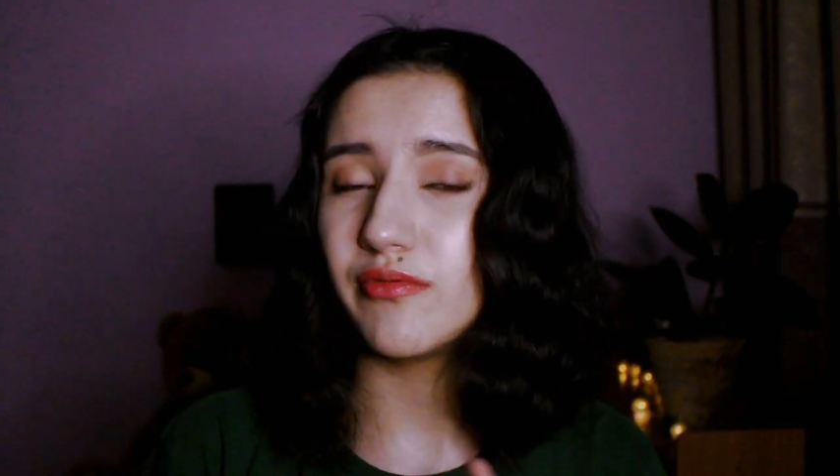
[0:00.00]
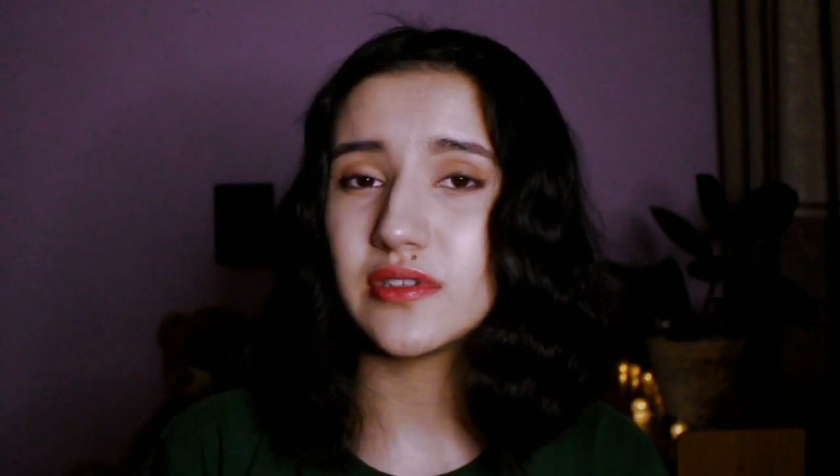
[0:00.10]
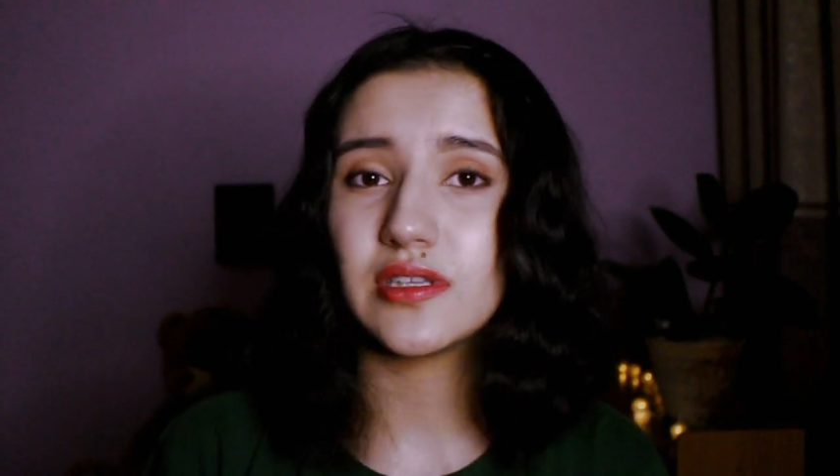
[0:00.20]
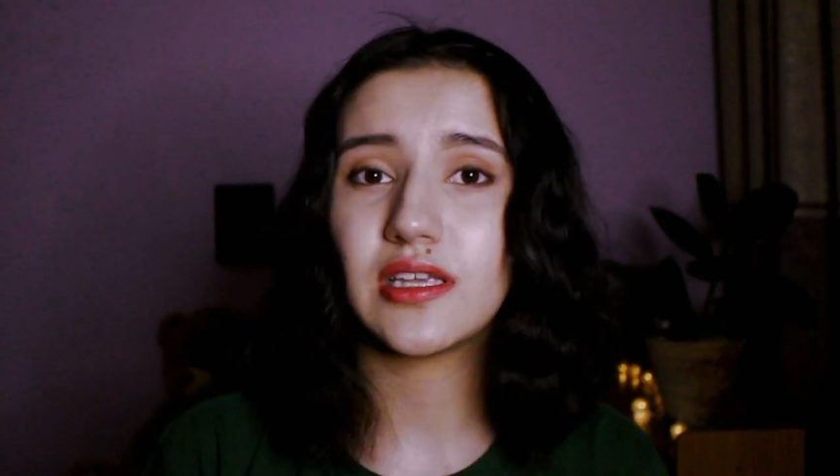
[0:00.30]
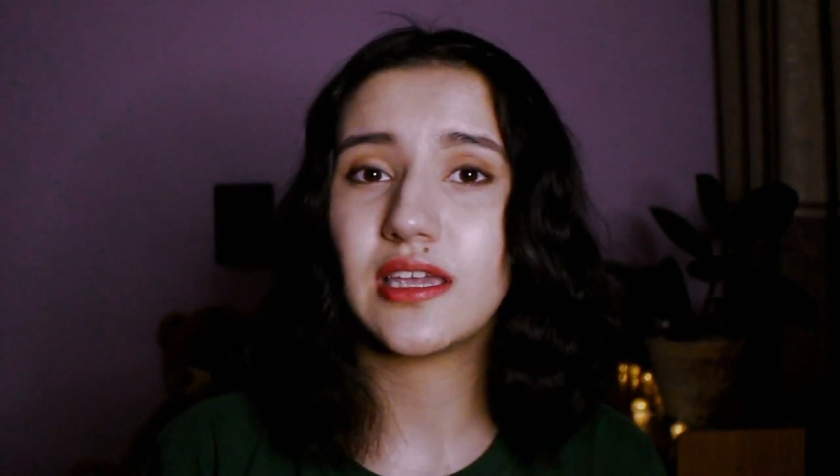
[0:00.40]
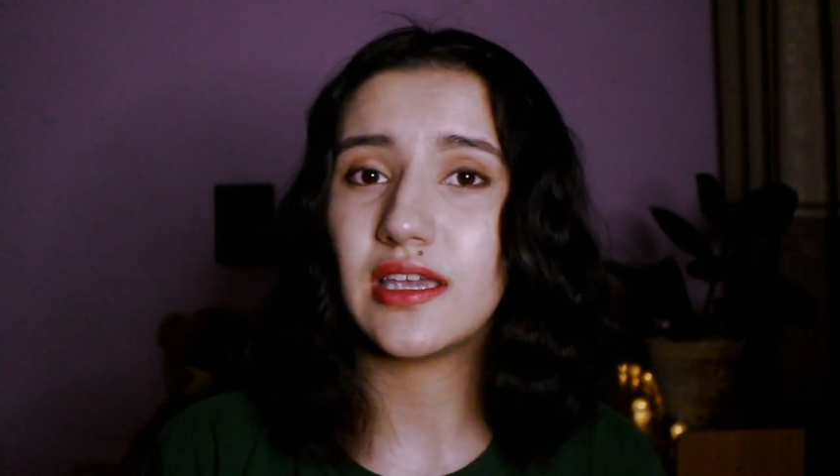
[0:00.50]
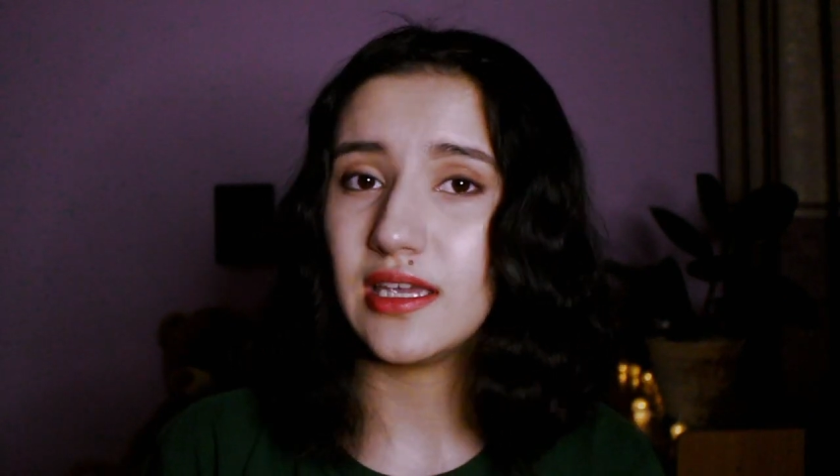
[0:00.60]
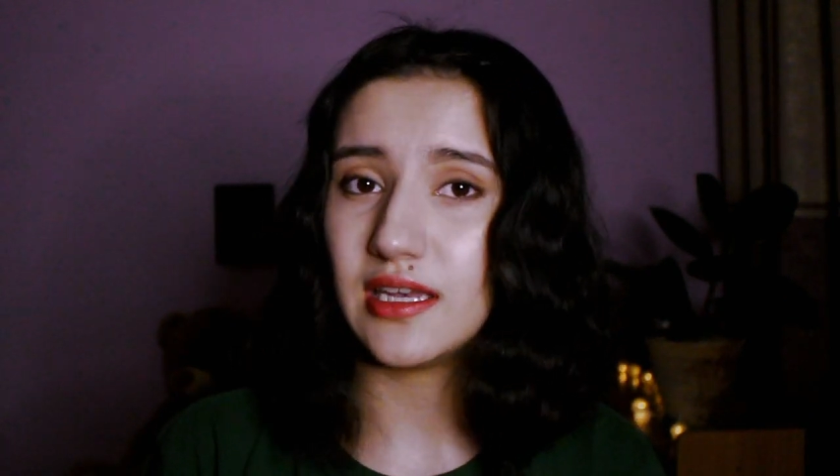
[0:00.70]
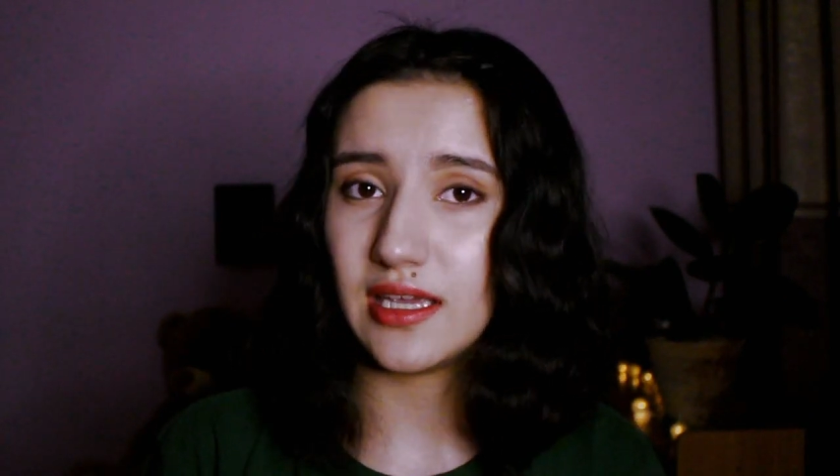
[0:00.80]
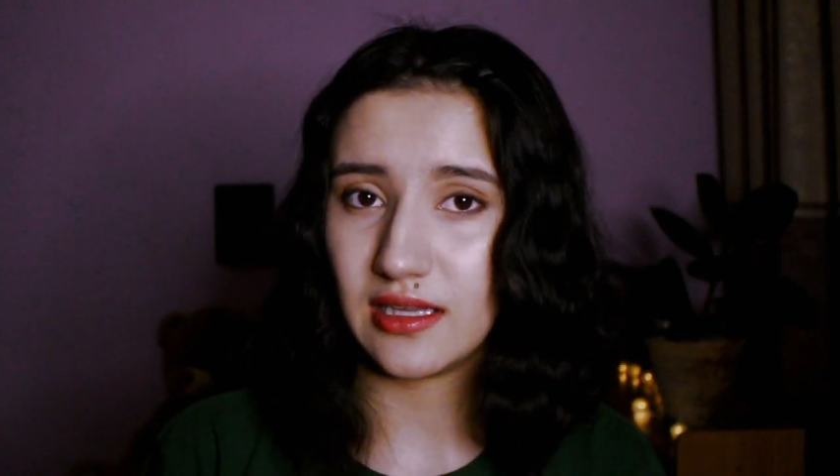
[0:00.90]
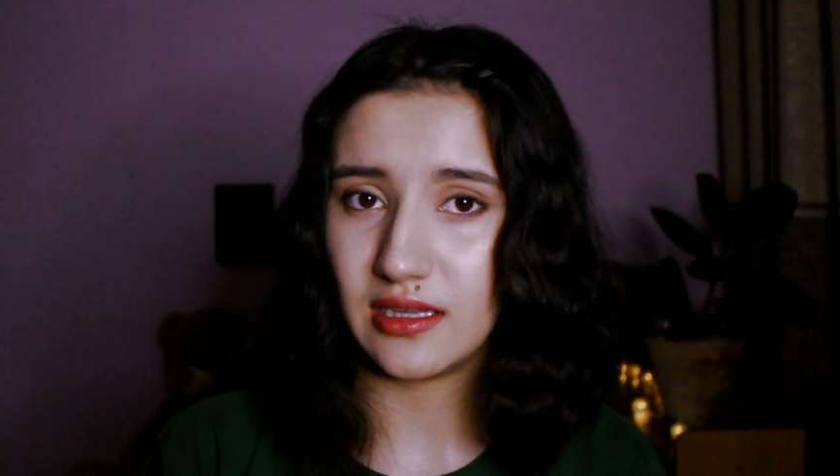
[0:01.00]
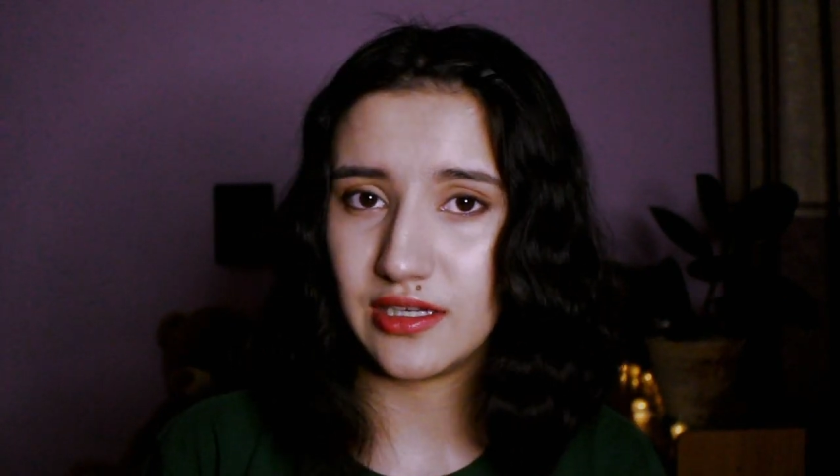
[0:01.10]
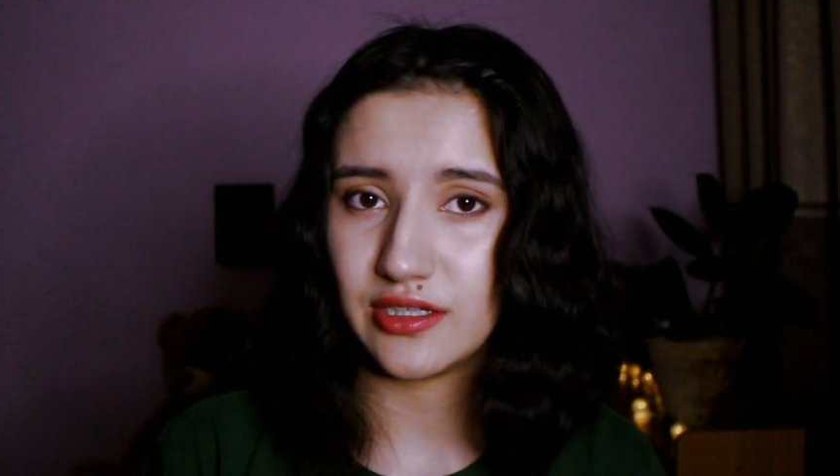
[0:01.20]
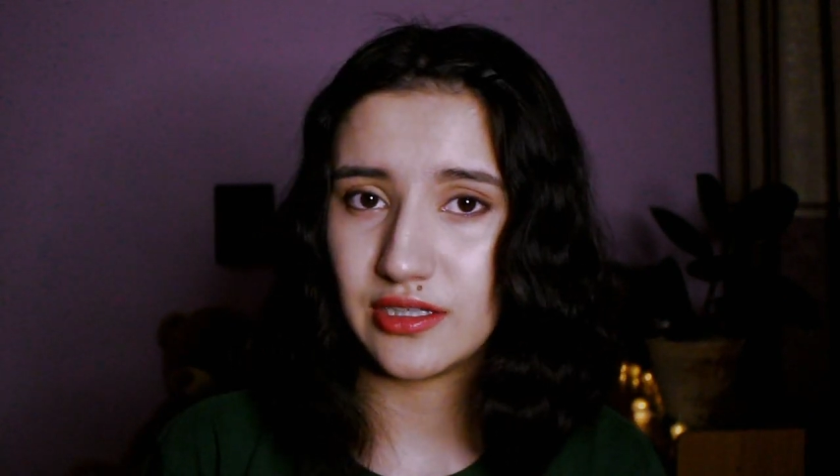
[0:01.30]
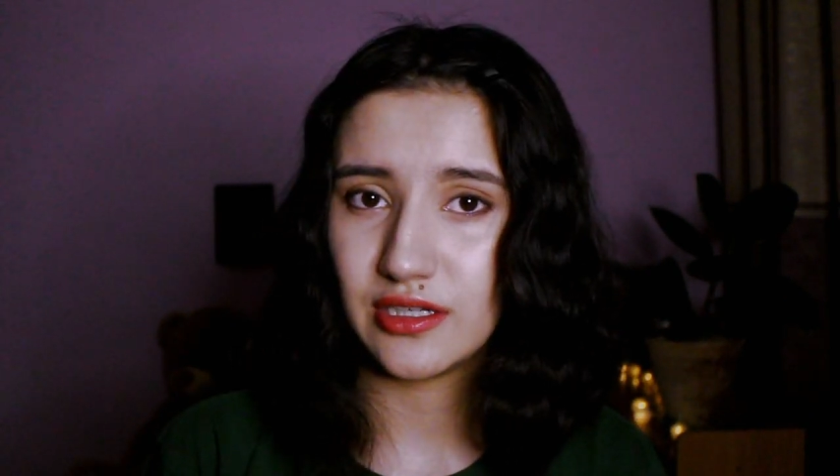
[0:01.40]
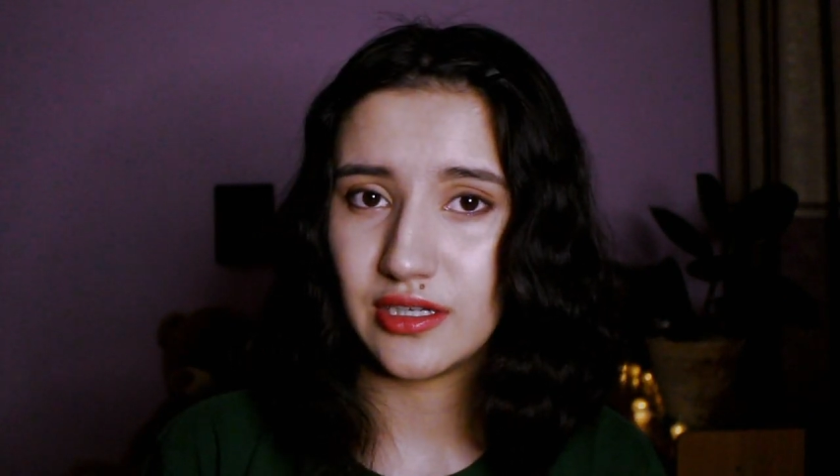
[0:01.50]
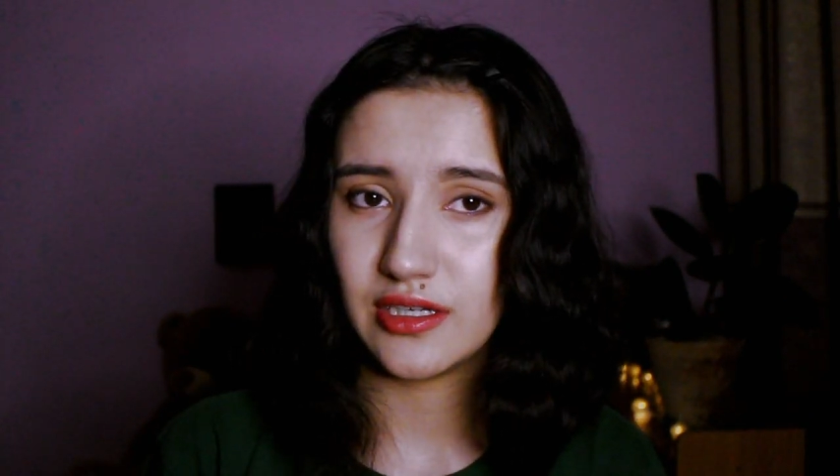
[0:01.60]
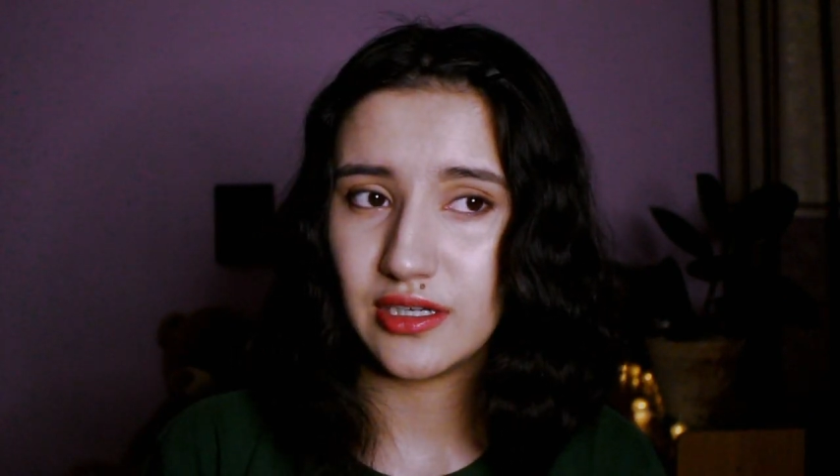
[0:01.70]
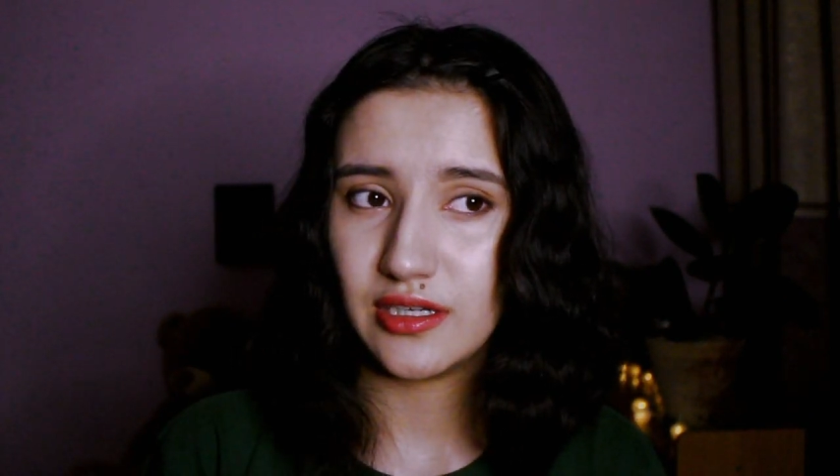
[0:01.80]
obviously in English